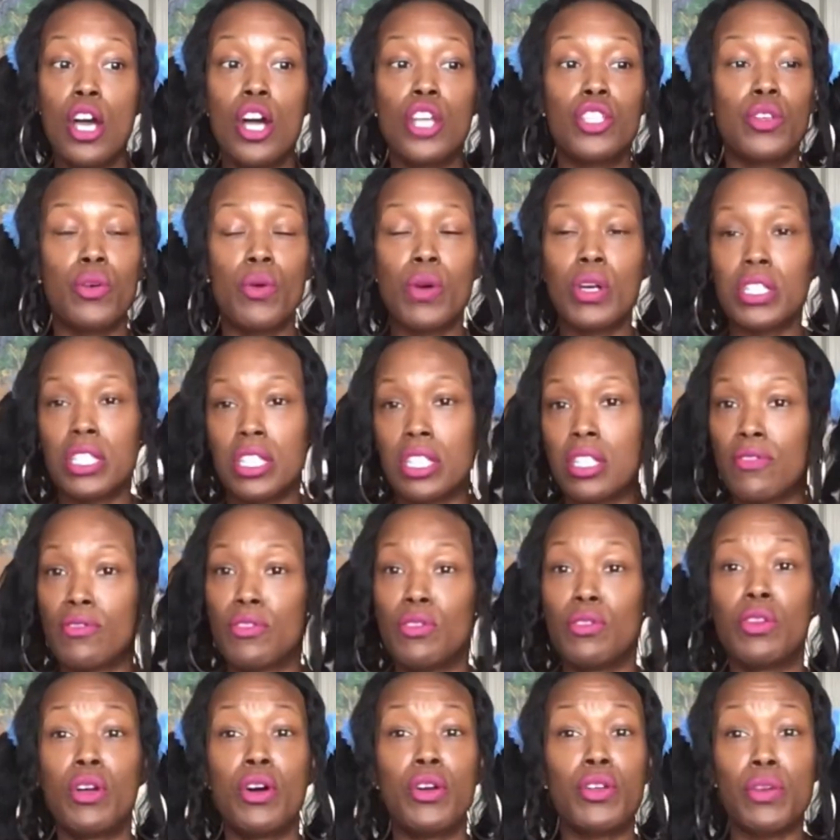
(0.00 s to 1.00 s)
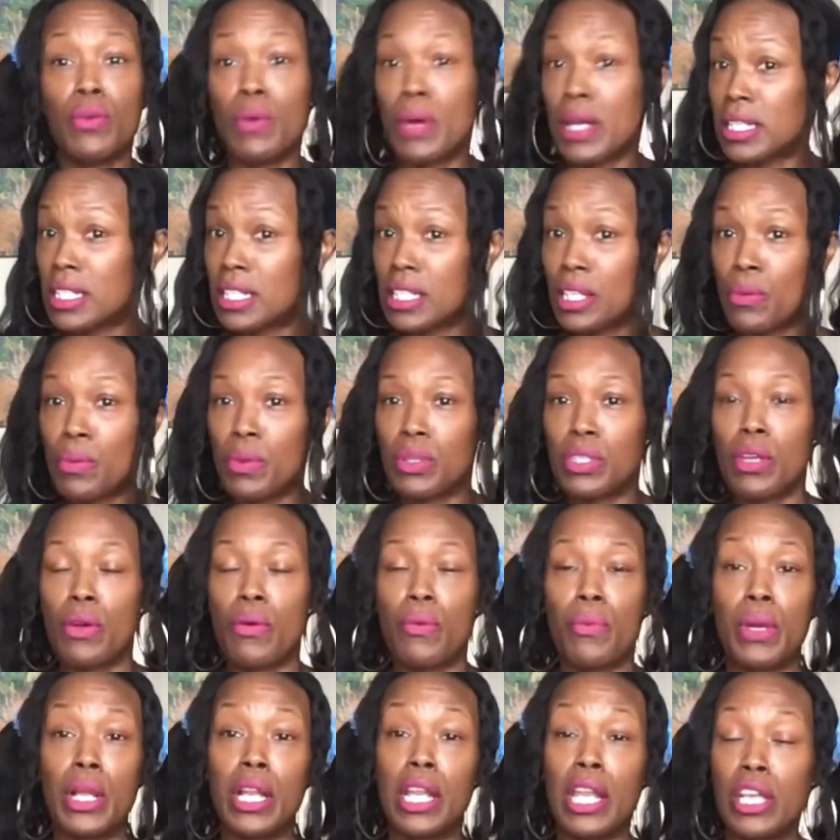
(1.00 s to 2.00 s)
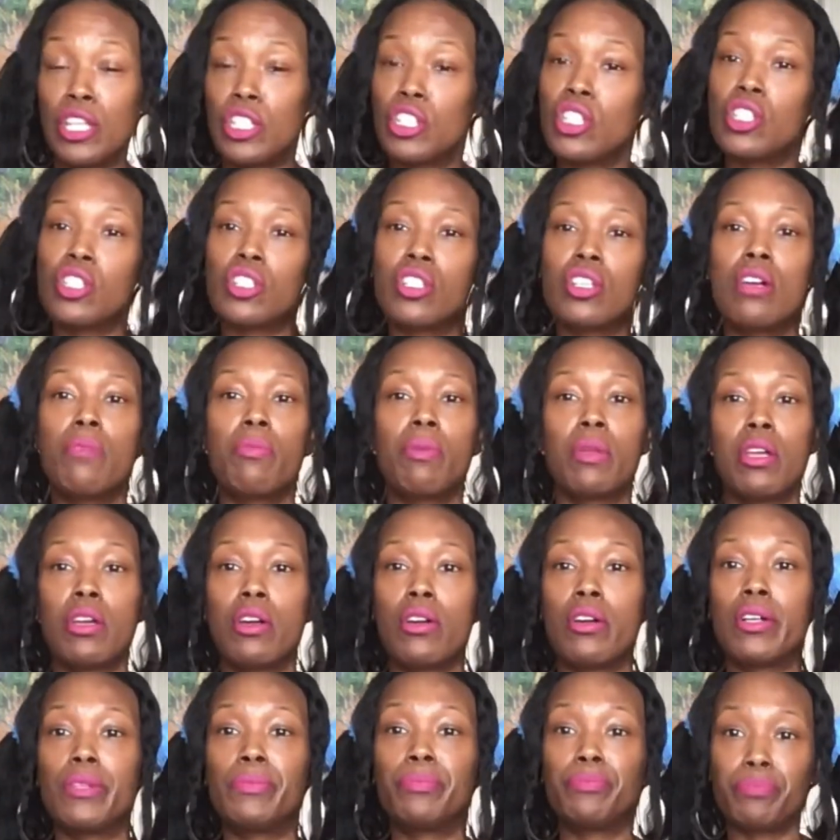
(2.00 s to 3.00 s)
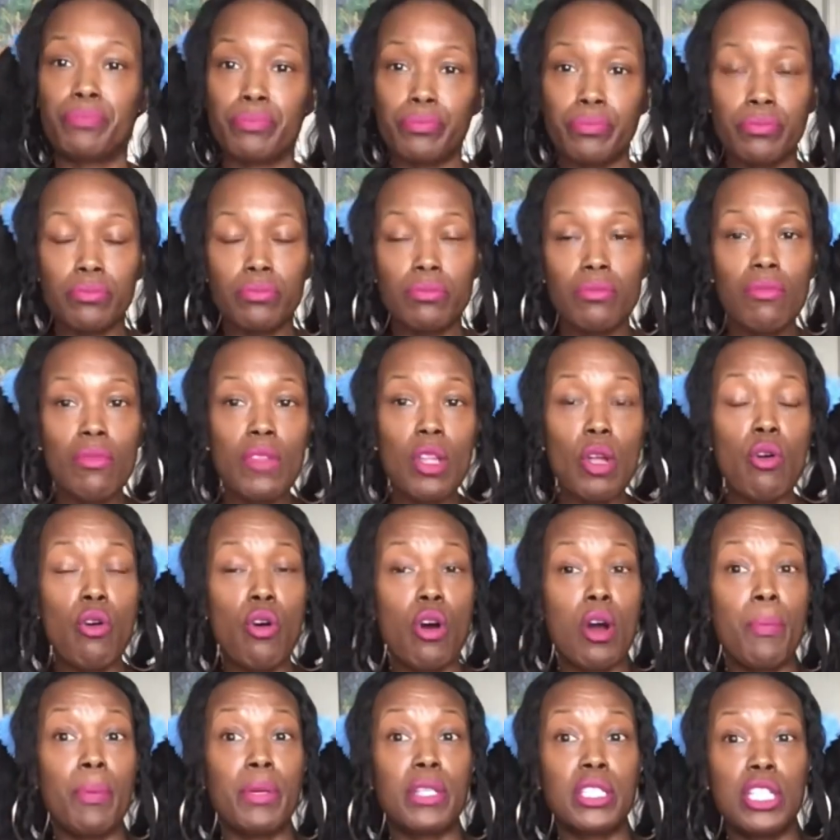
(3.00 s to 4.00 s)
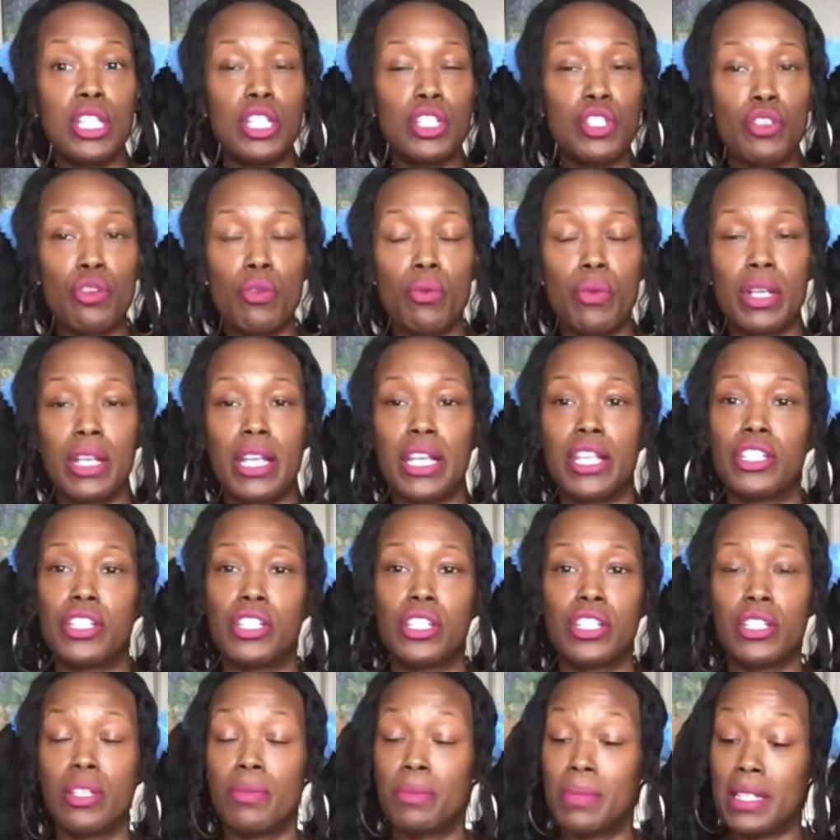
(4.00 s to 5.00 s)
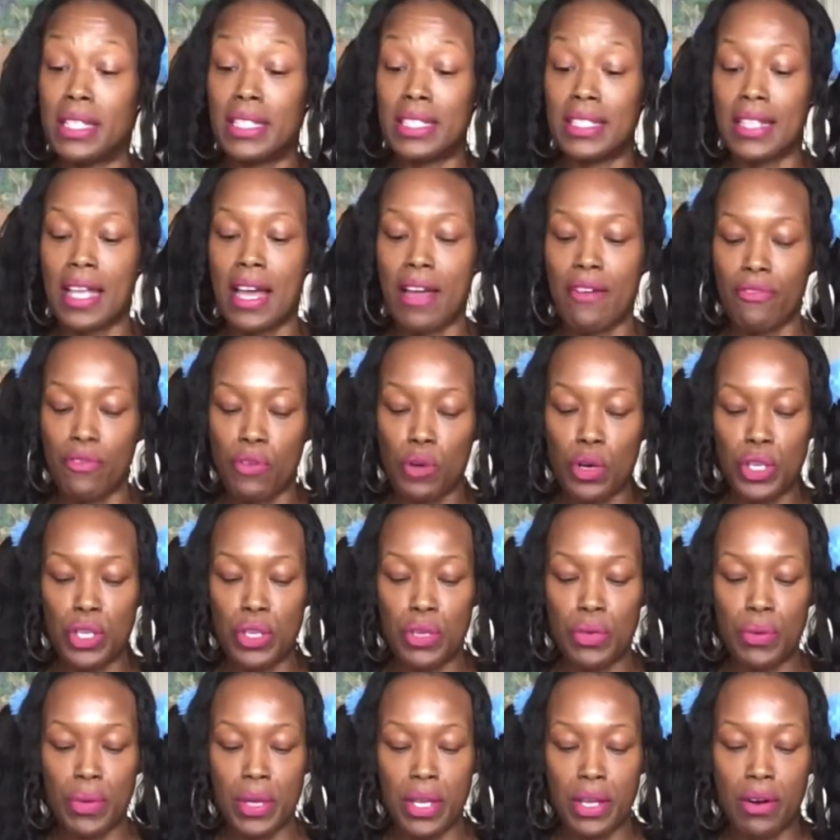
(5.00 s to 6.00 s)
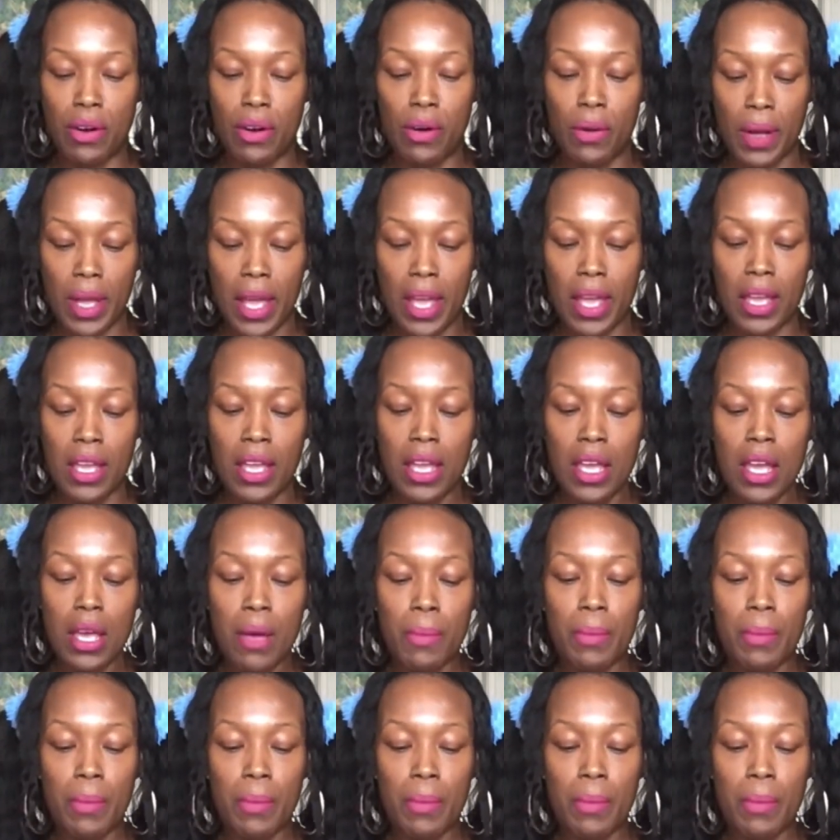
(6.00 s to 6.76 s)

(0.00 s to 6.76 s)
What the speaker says: So versus, you know, you ain't dealing with a relationship here, or a potential relationship, then it's not for you here, okay?